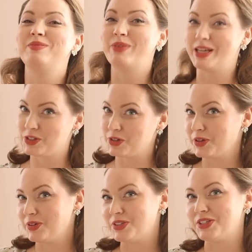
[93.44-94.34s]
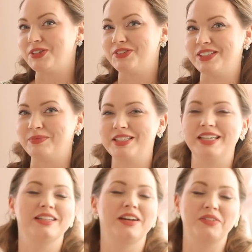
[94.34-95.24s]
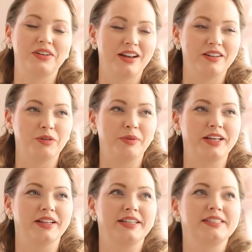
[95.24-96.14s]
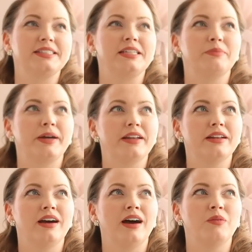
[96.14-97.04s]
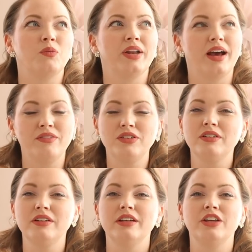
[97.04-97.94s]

make sure you serve some tea. No, not everybody likes tea, but whatever